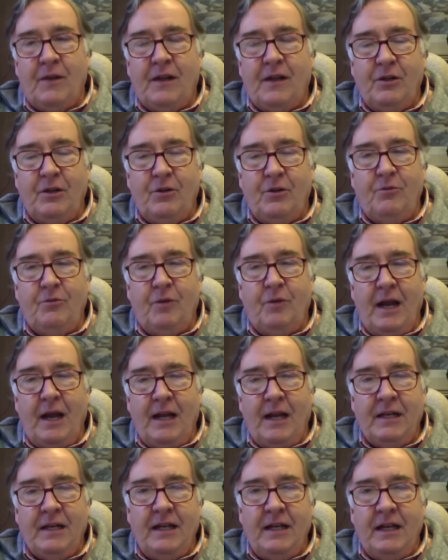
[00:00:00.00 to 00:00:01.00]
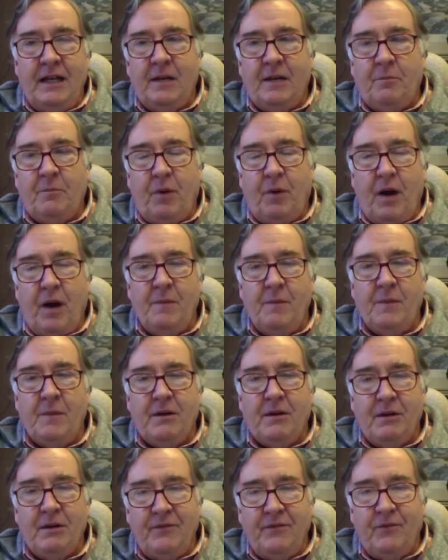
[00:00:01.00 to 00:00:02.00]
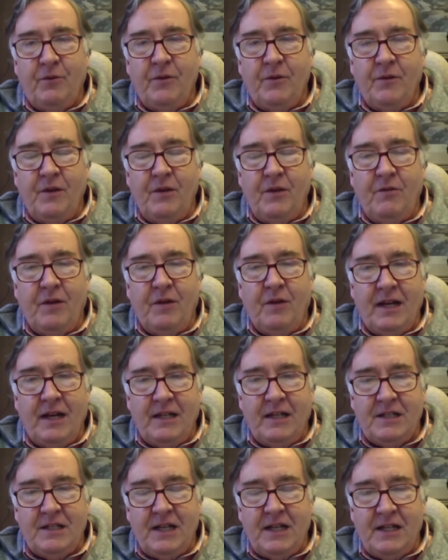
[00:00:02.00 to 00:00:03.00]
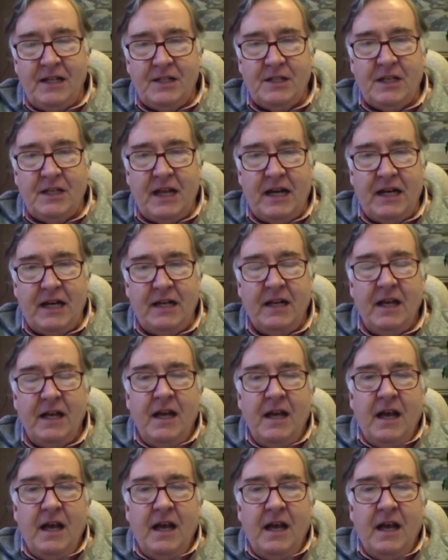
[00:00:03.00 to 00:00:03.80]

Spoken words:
that you ran in a primary for the United States Senate